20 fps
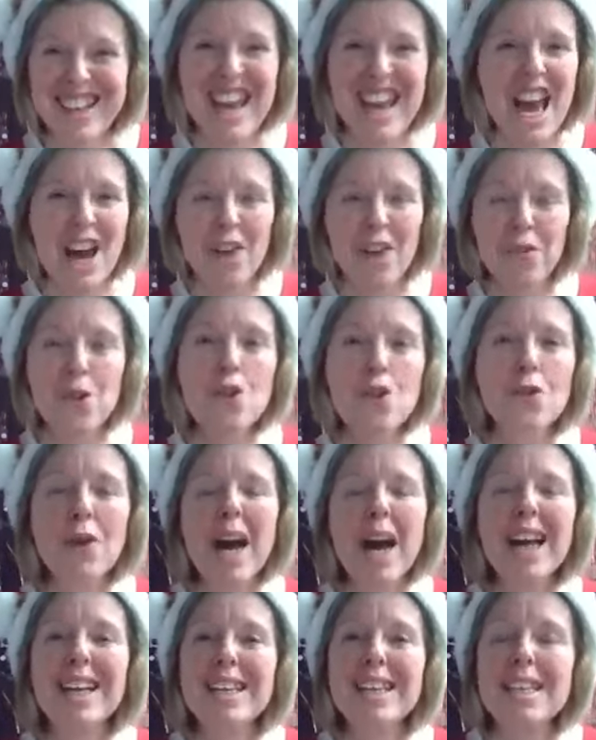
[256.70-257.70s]
Yeah, if you've
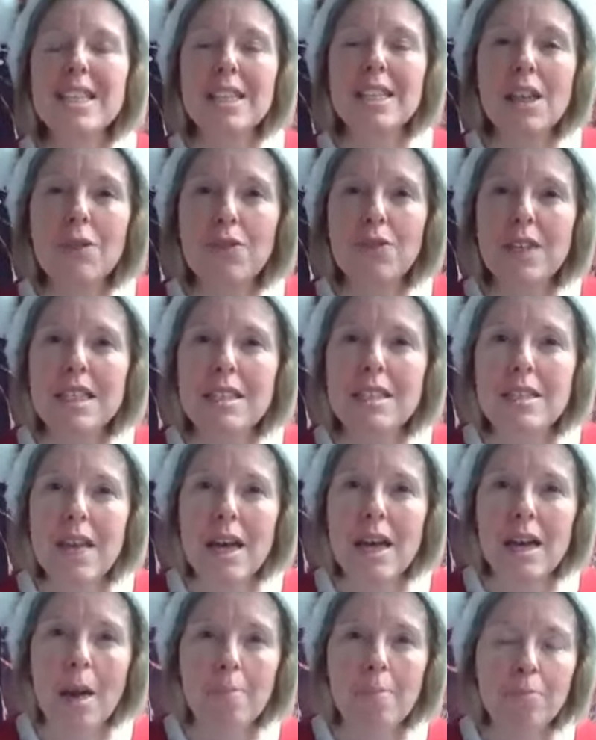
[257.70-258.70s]
got a nativity
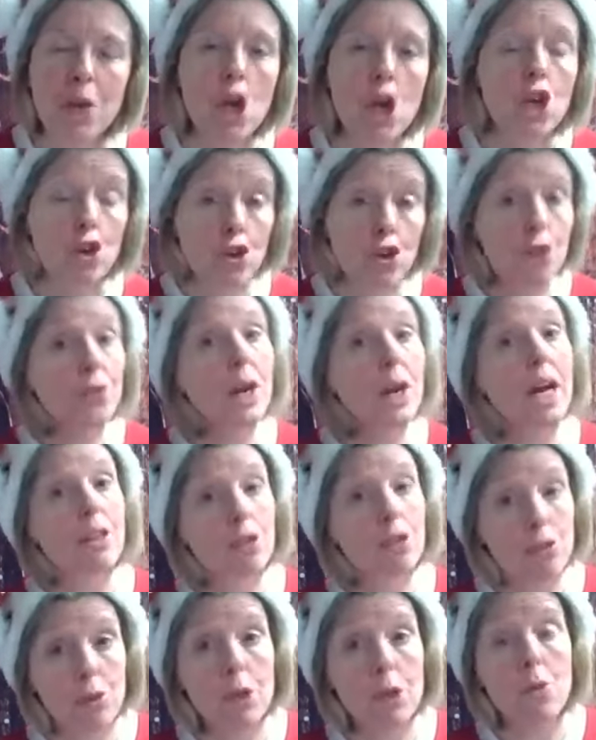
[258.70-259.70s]
set up, you've
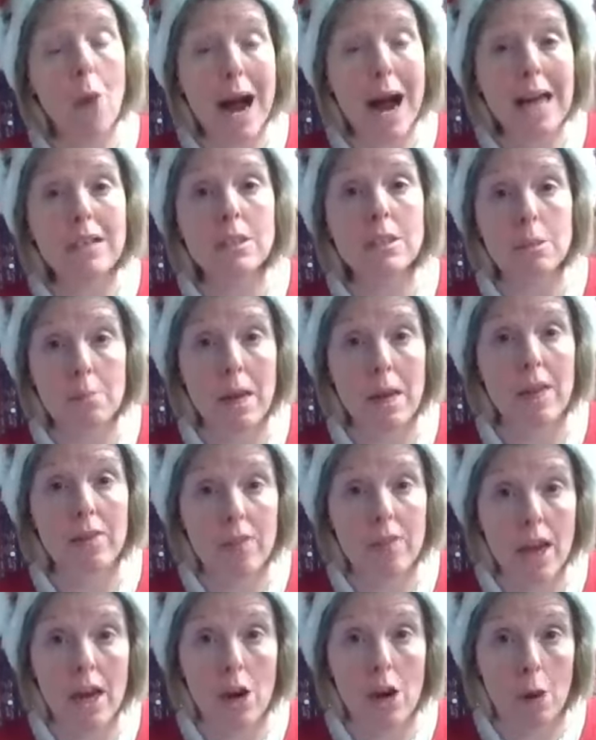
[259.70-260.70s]
got three wise
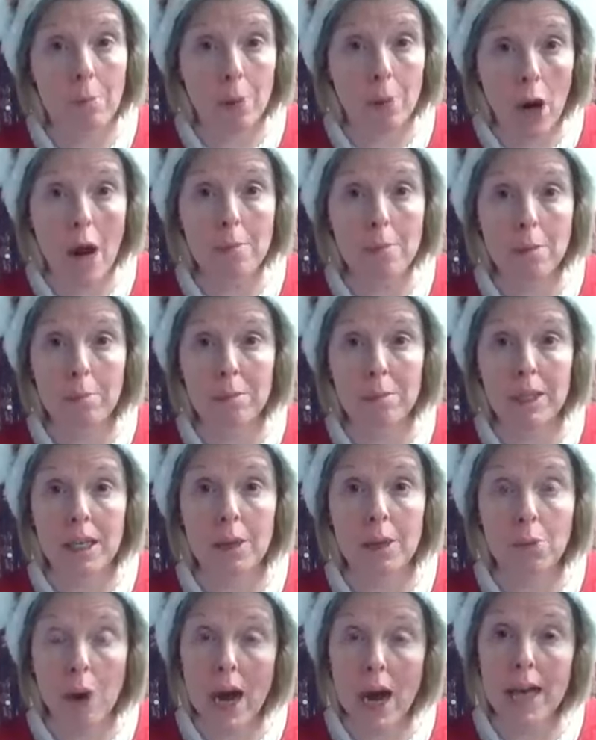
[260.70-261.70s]
men there,
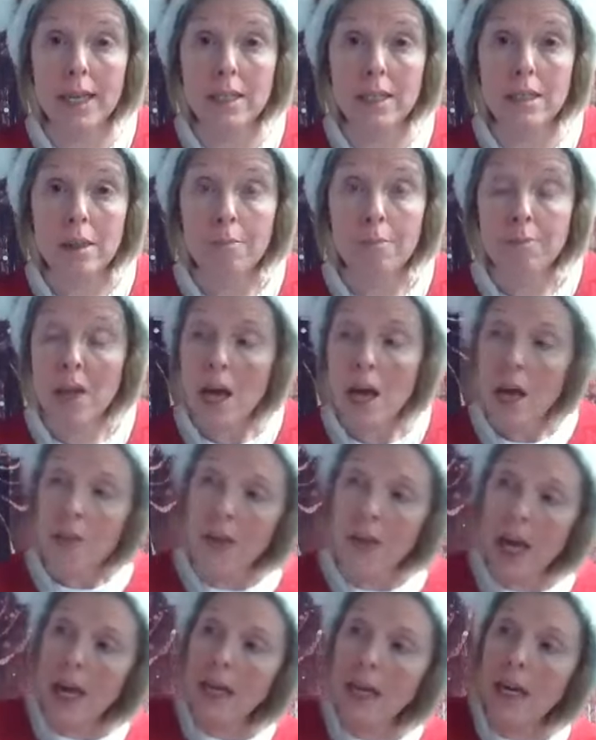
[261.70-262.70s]
probably, right?
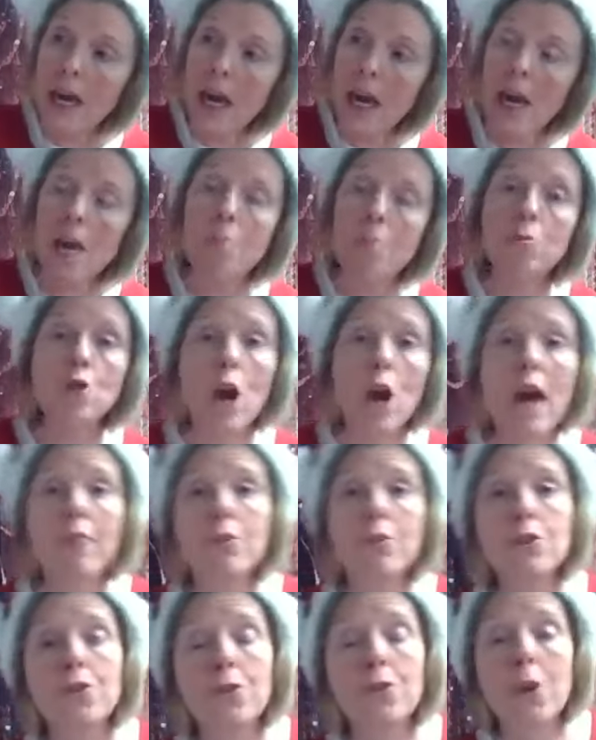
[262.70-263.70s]
They came,
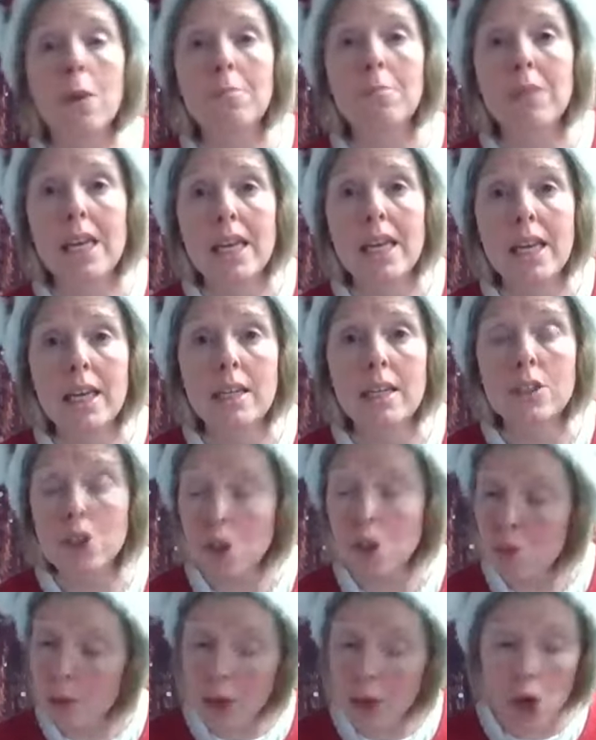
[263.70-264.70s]
traveled from the
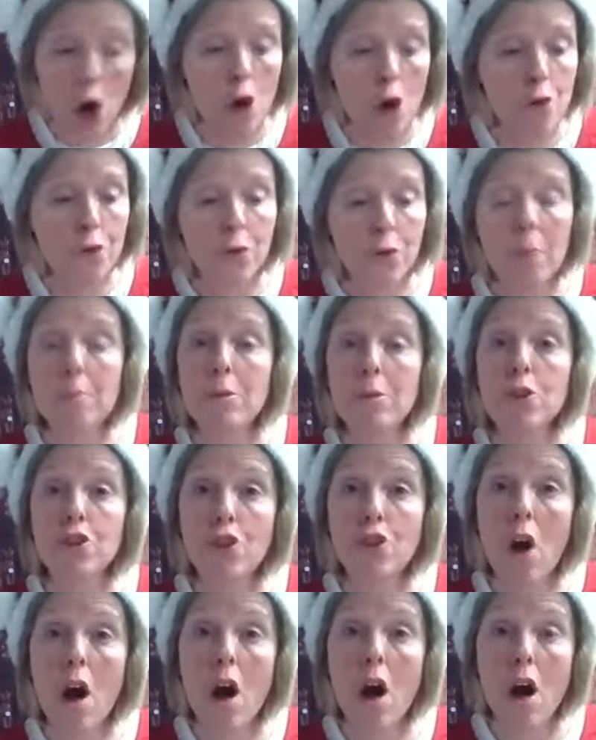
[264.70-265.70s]
east. We know from the
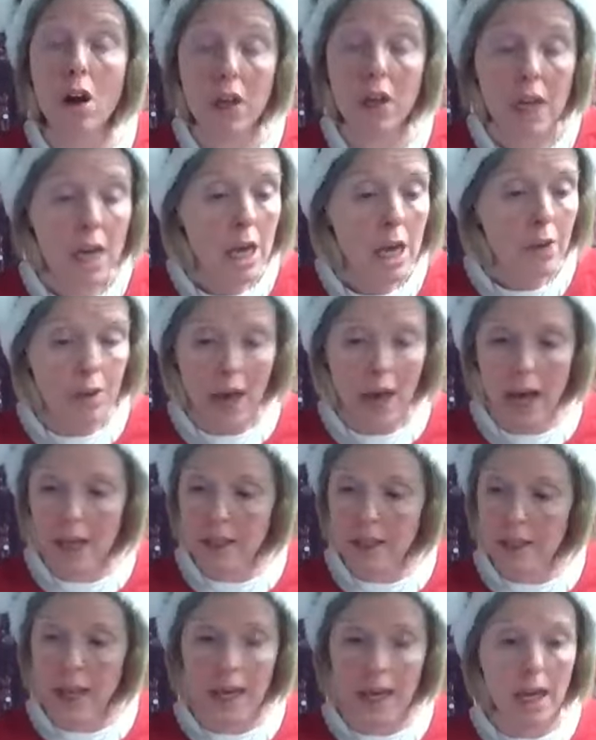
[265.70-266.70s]
song
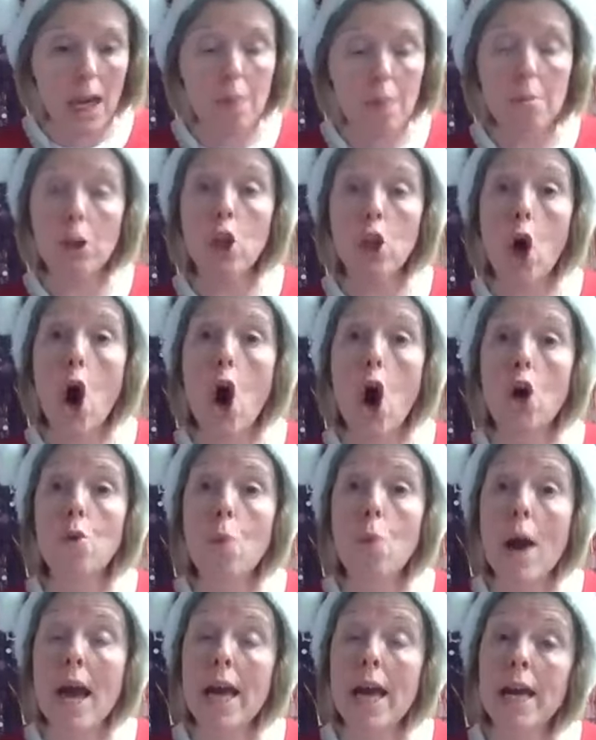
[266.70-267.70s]
that they came a
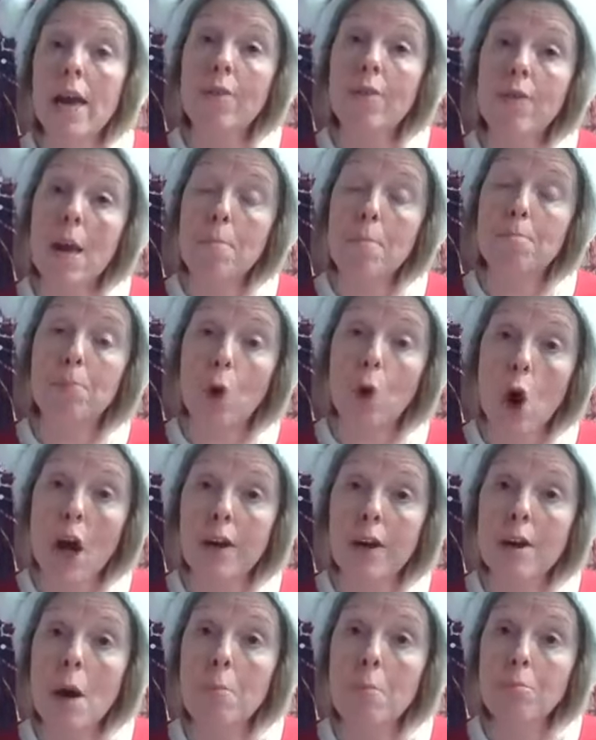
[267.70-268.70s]
long way and they
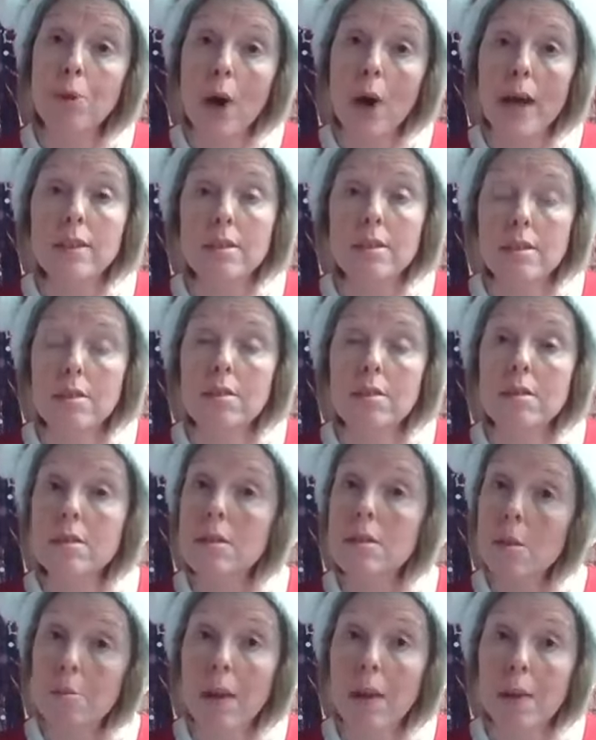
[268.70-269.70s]
brought presents
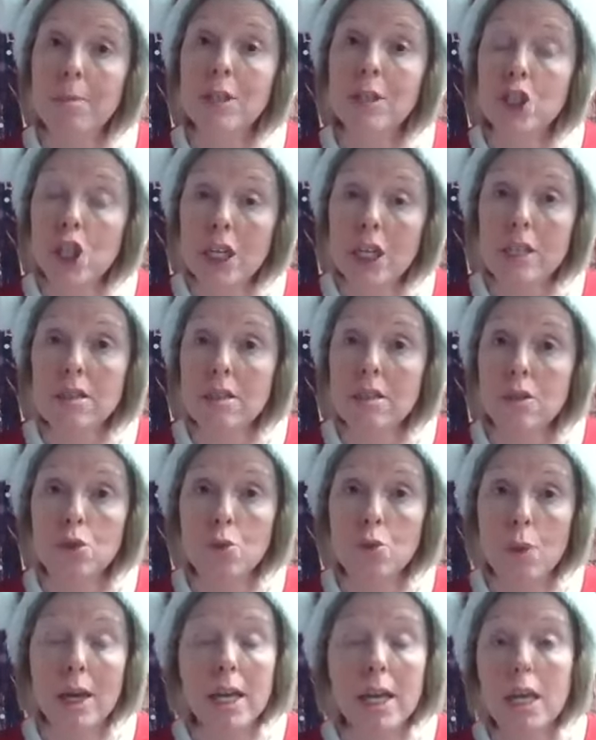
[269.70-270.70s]
to baby
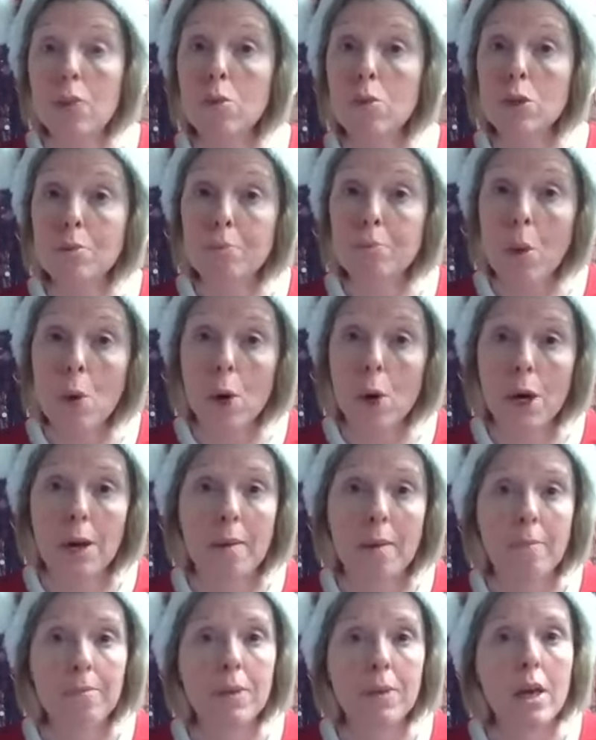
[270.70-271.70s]
Jesus when he was
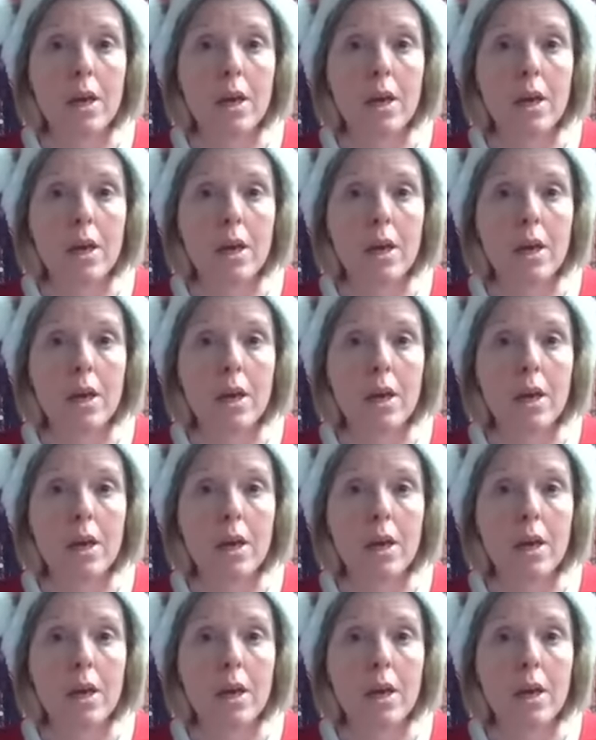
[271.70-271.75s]
born.